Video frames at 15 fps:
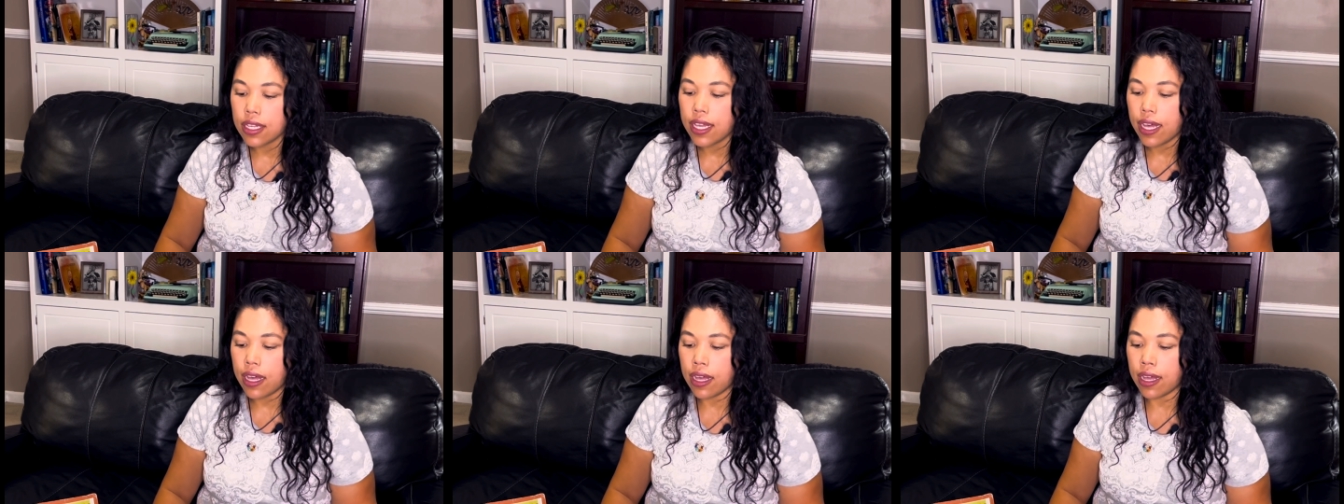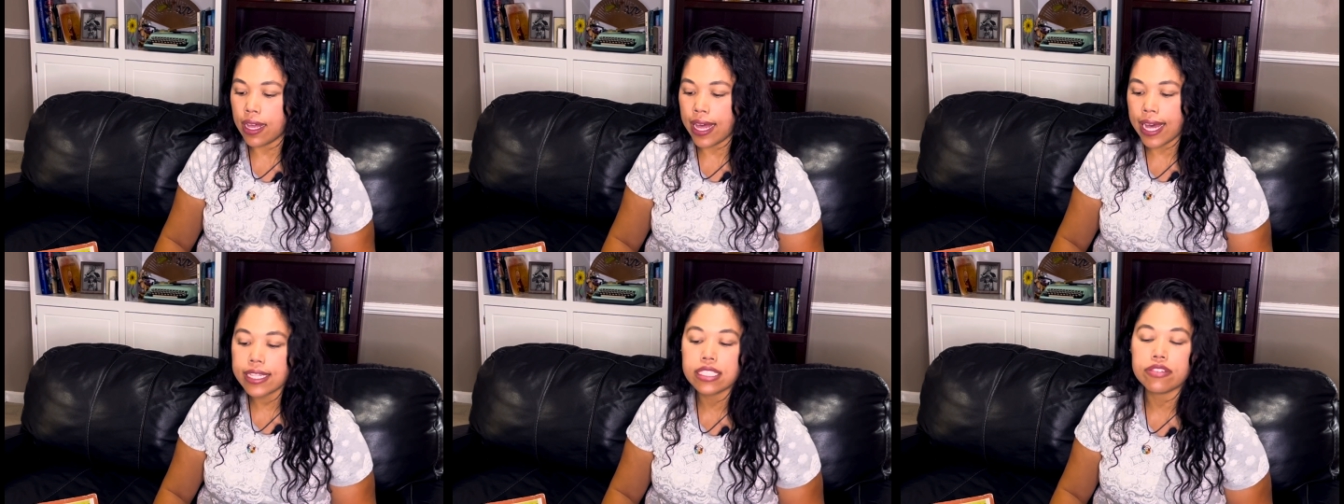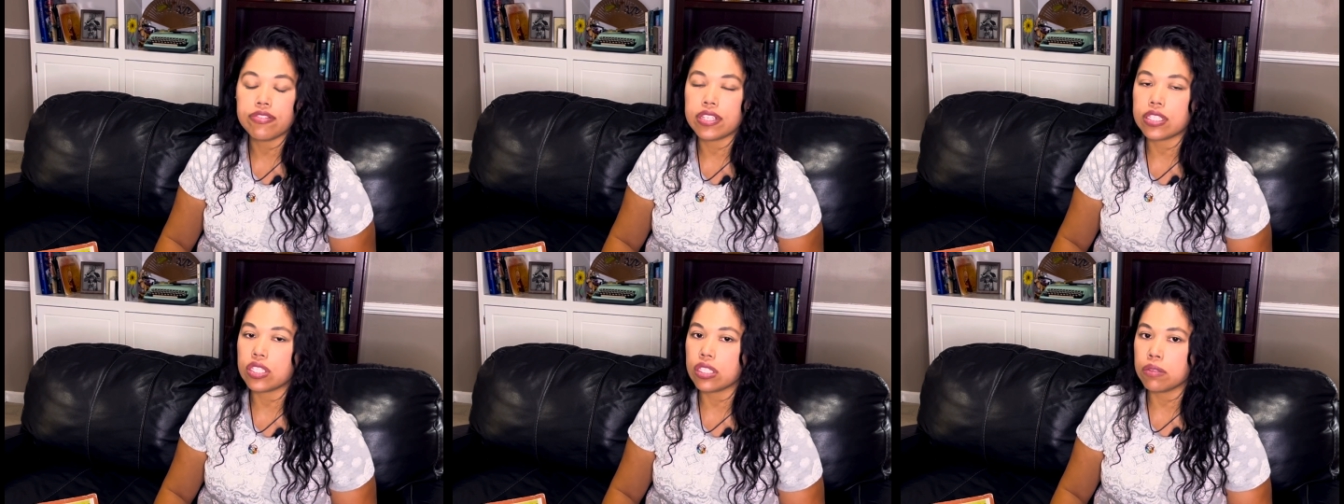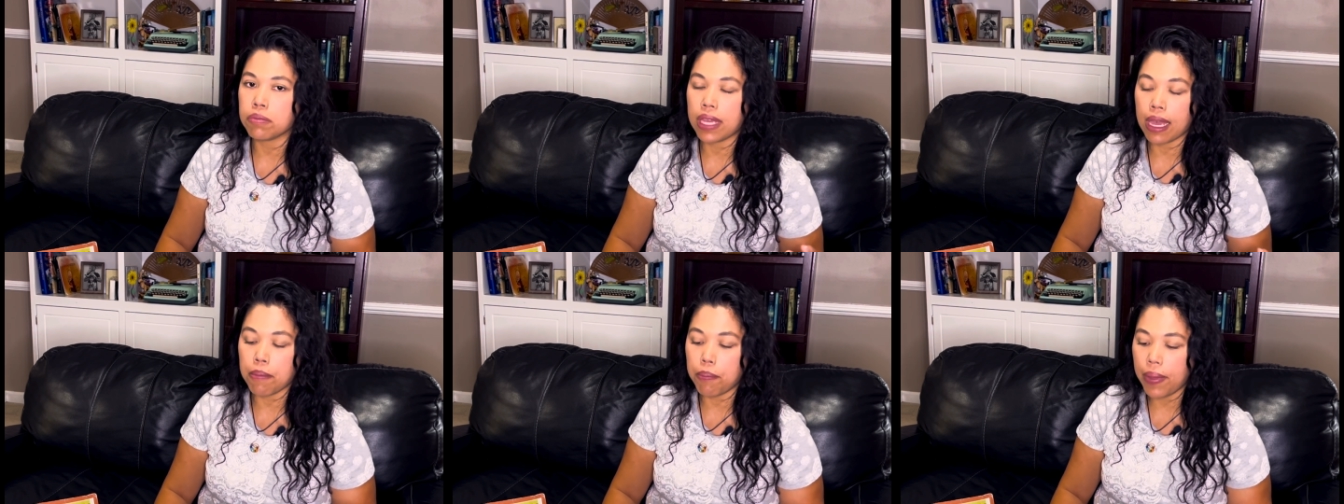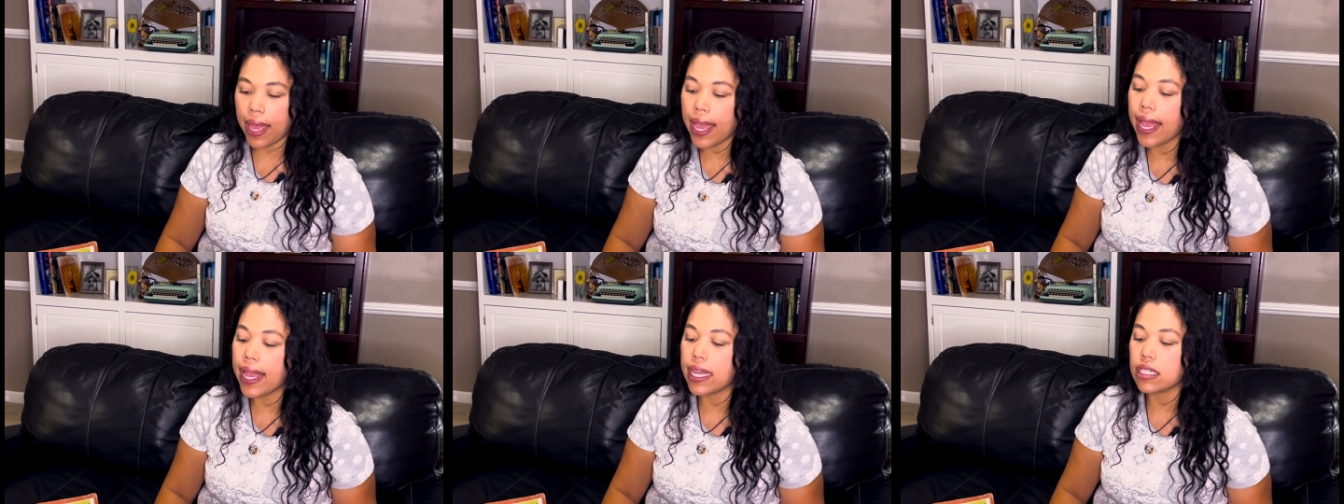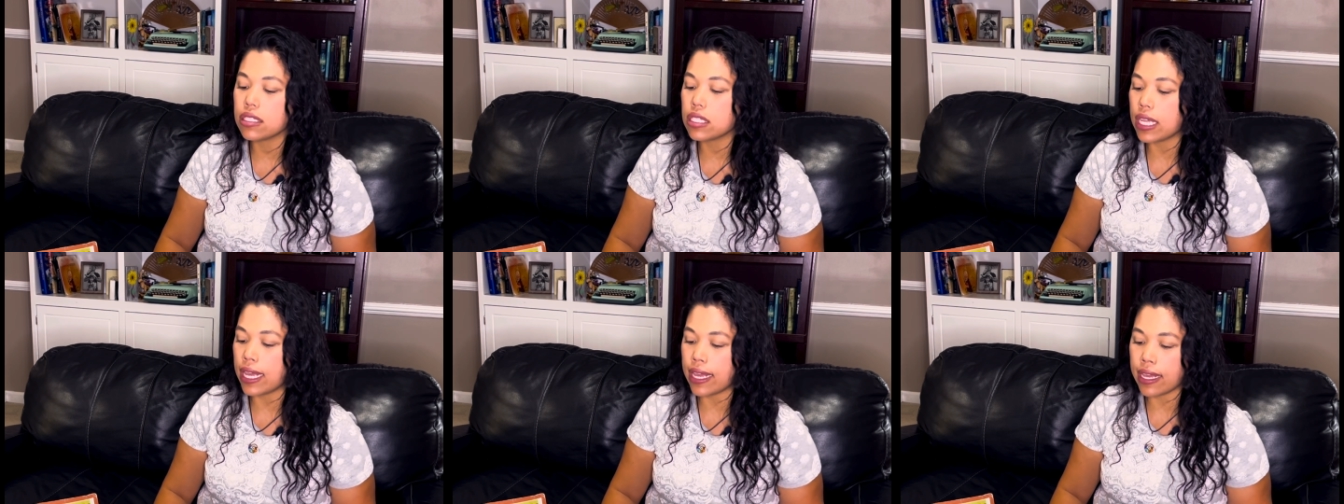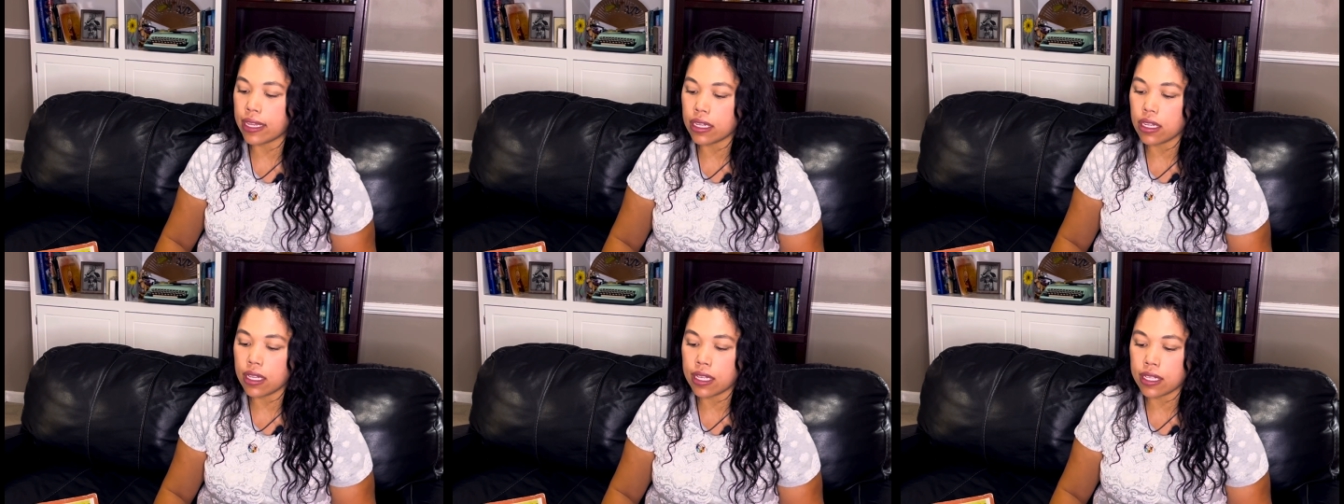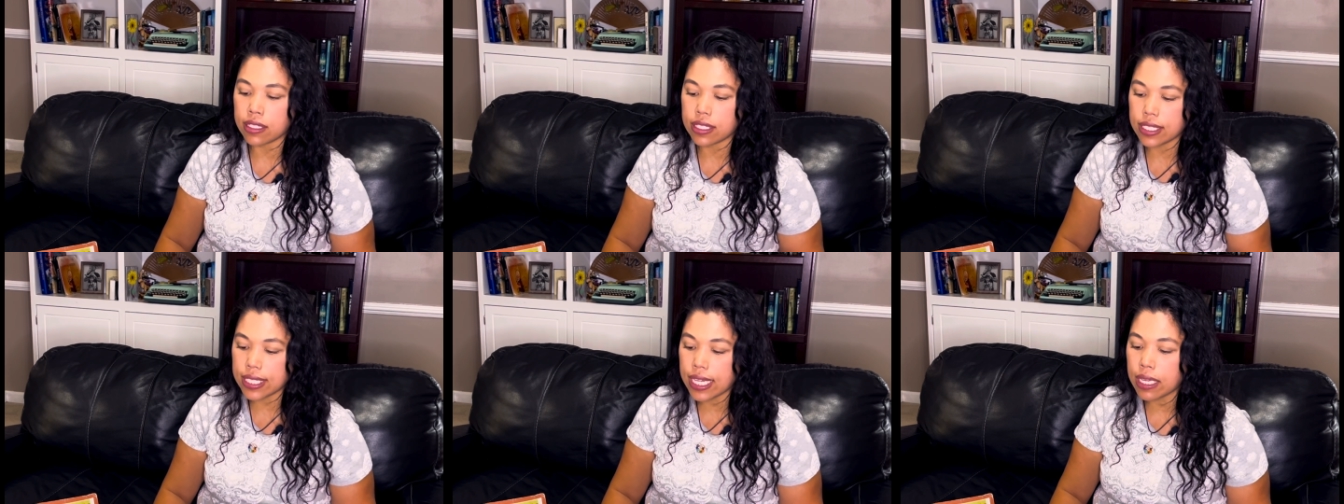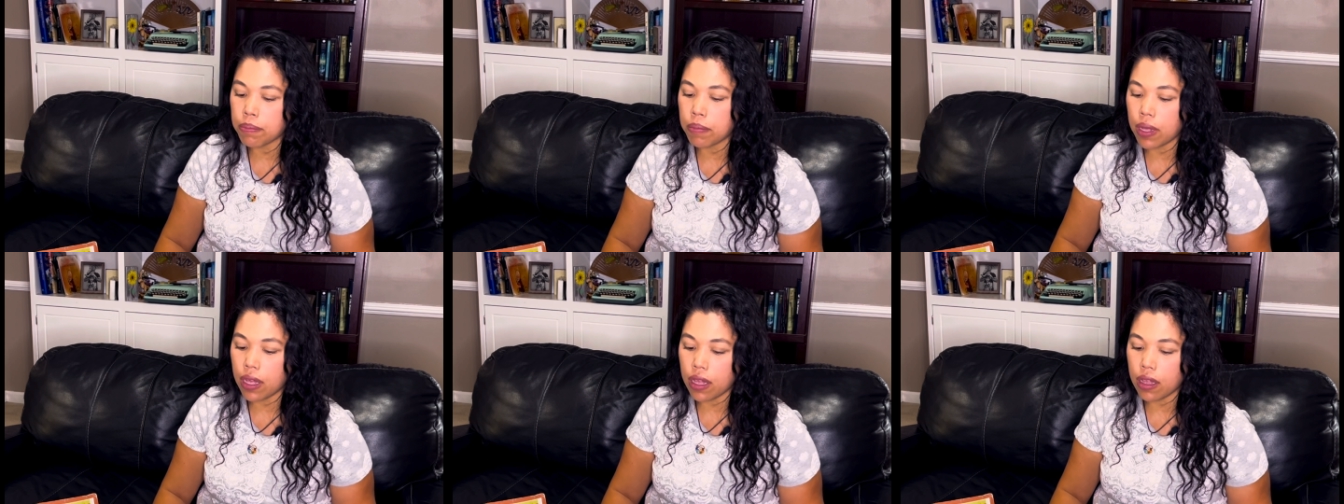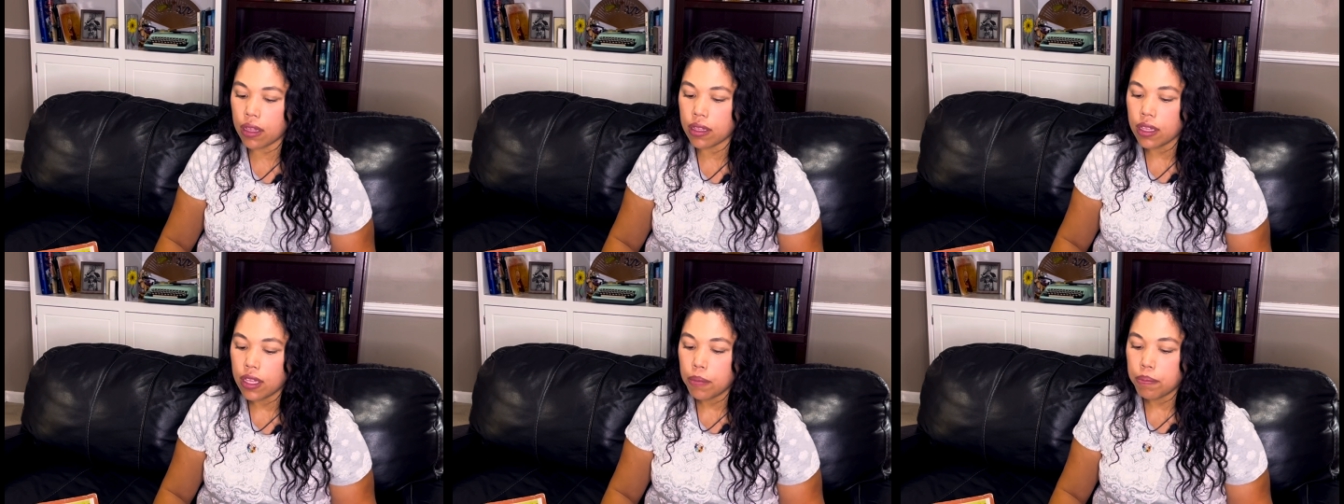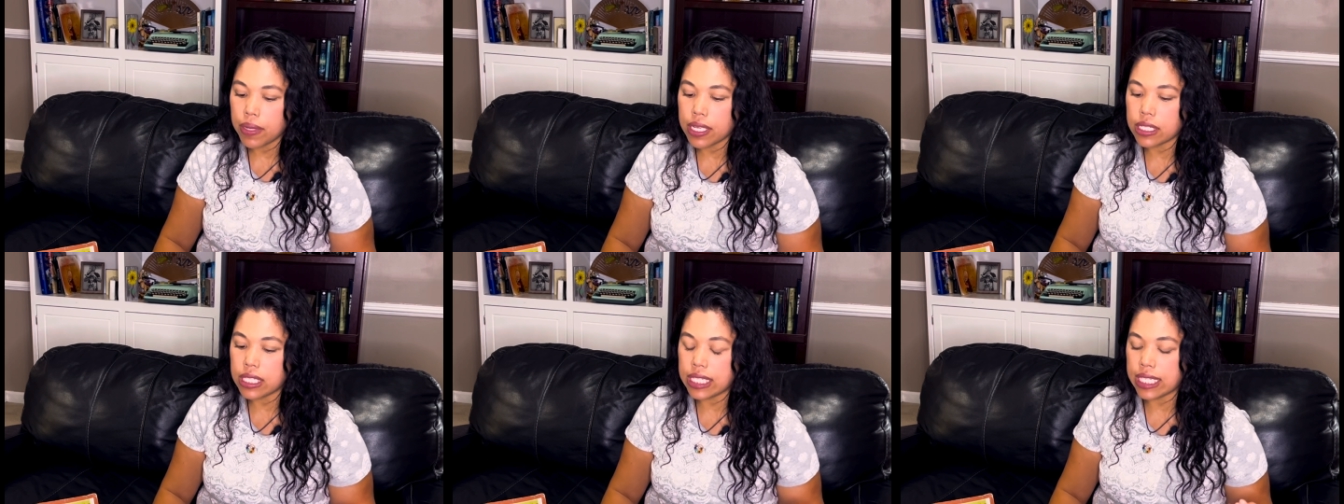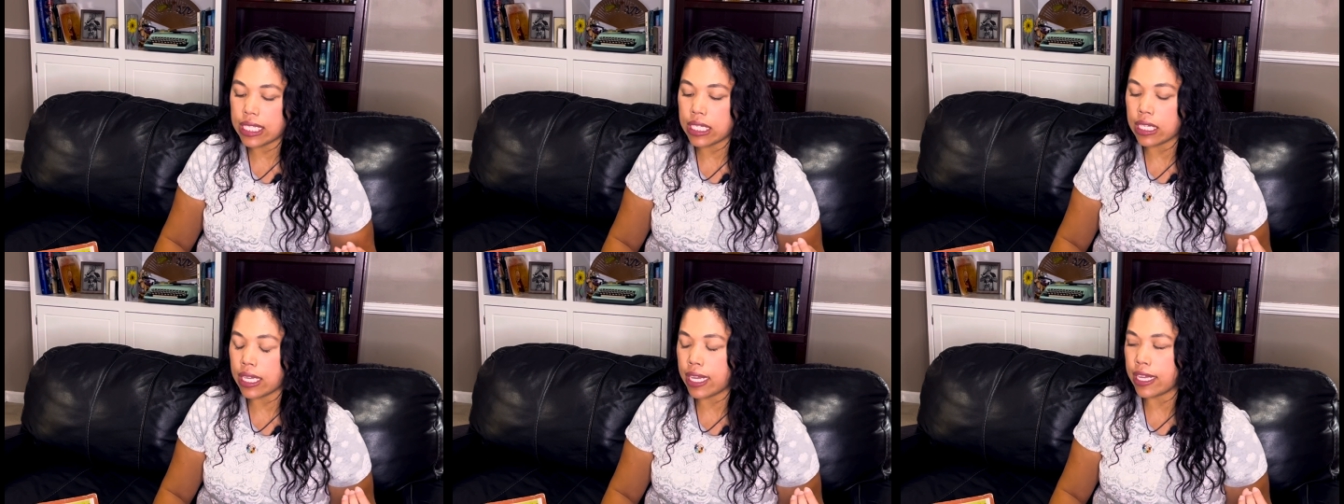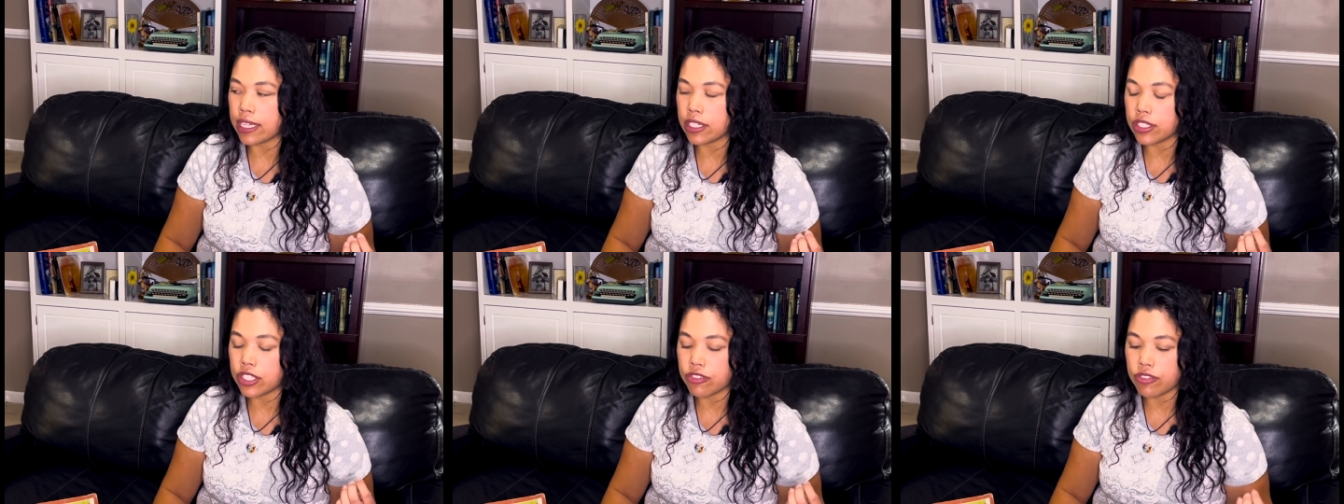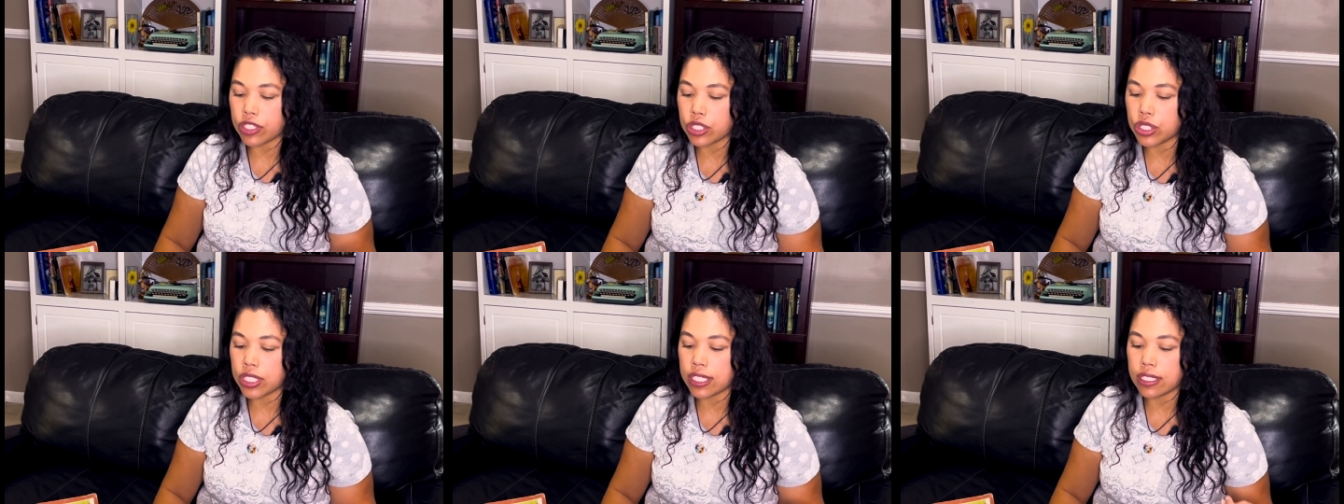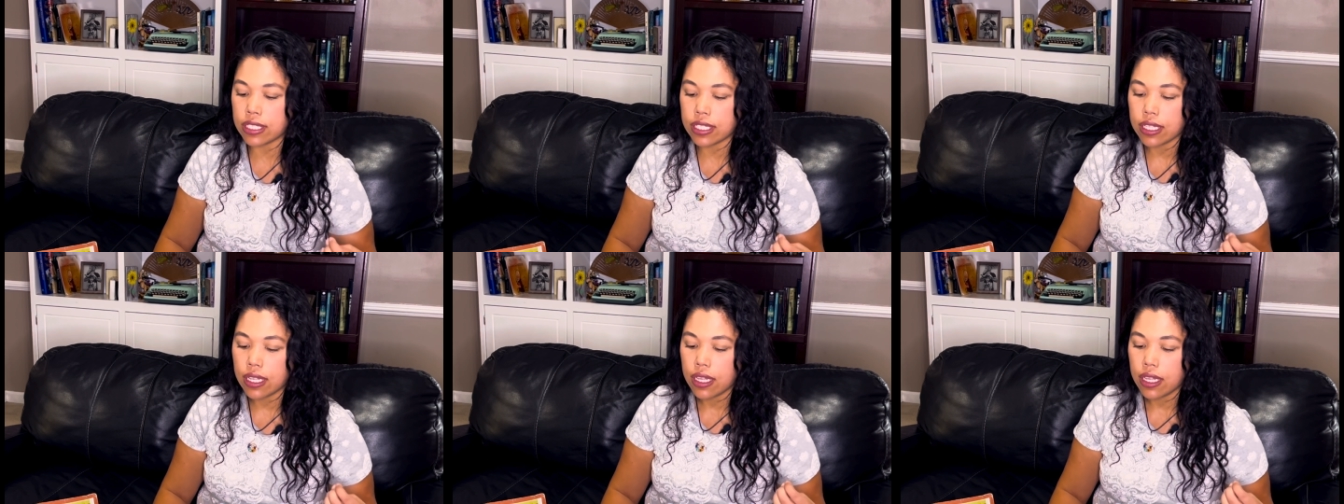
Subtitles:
activism campaigns and stigma busting and divergent